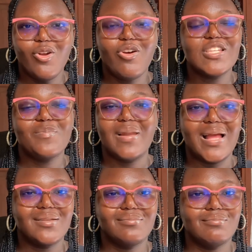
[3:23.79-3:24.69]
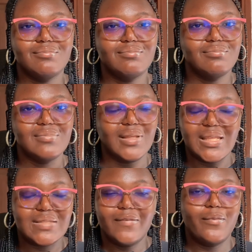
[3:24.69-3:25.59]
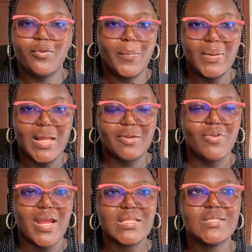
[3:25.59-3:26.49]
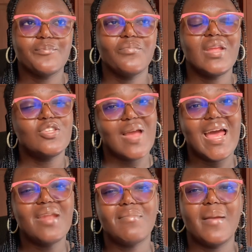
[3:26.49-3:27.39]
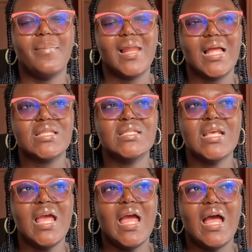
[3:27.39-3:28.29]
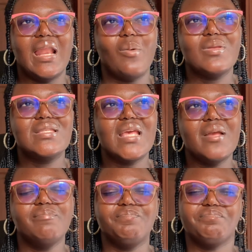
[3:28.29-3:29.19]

God's plan is different from your plan, right? So I had my plans, and I would say,